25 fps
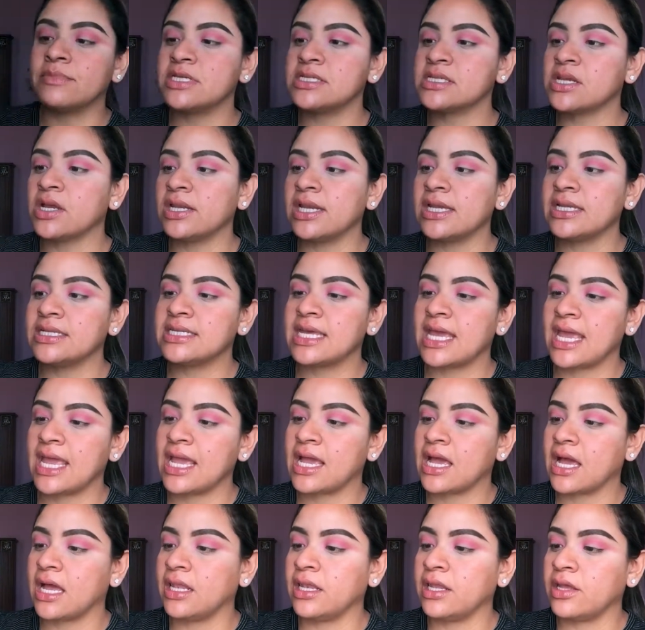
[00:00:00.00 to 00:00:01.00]
just gonna
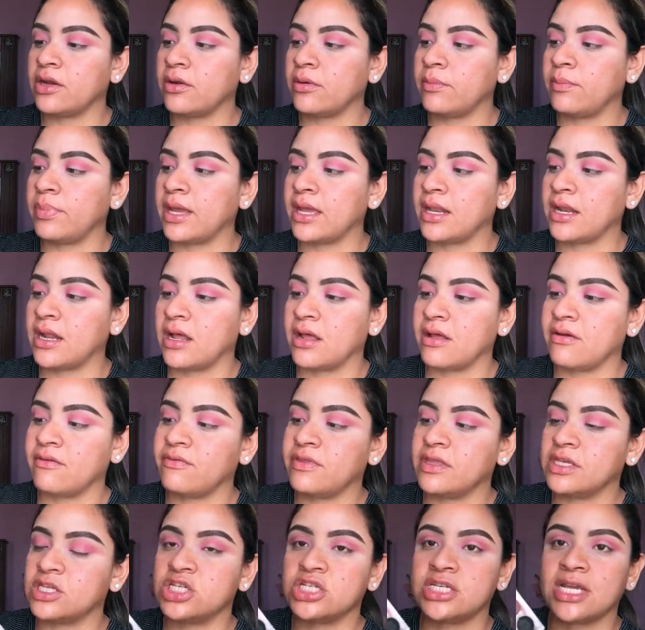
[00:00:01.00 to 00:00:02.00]
take a little bit of
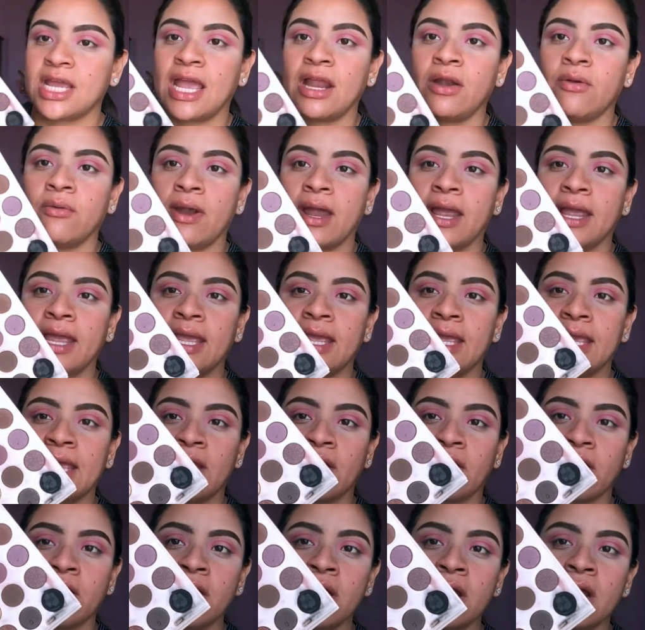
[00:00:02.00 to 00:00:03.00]
the shade right
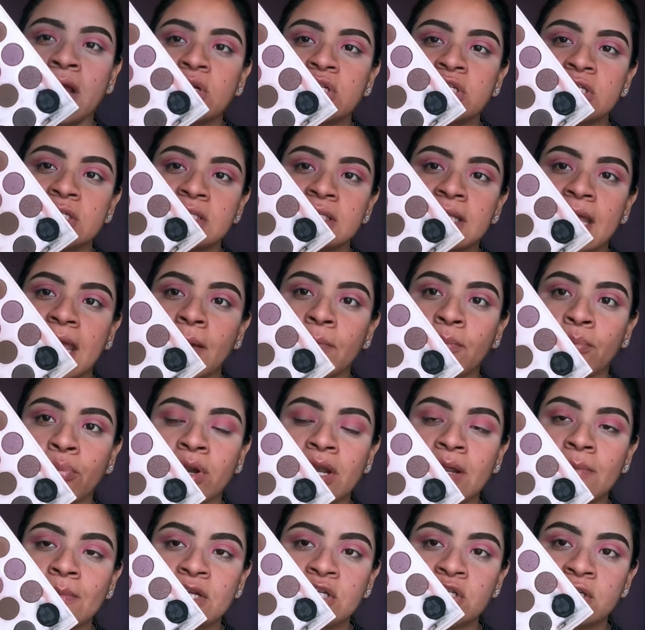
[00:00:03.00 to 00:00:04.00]
here, which is like
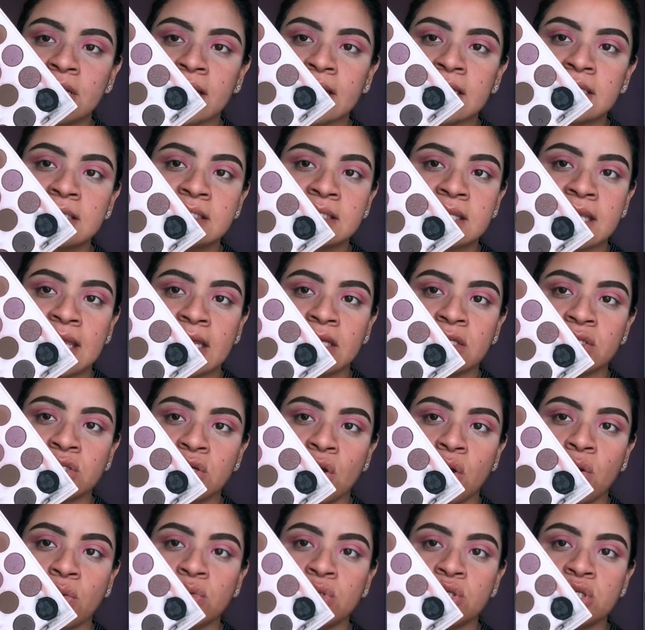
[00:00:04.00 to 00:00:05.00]
pretty much like a skin
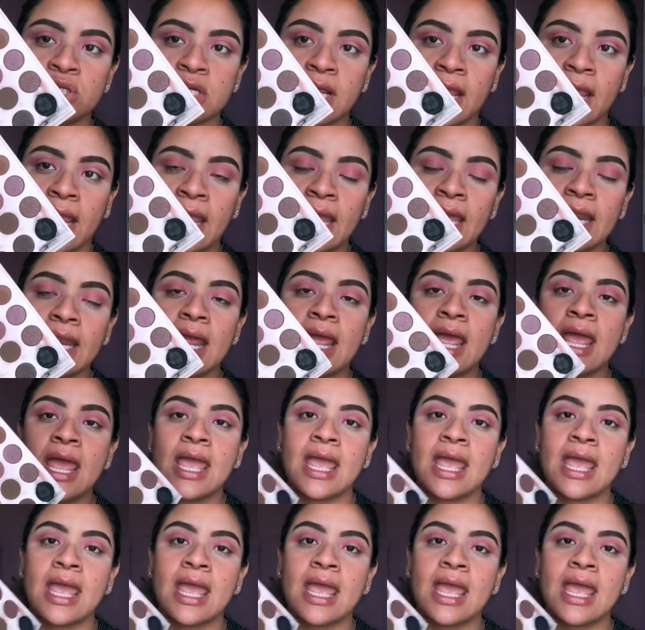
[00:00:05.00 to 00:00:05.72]
tone shade.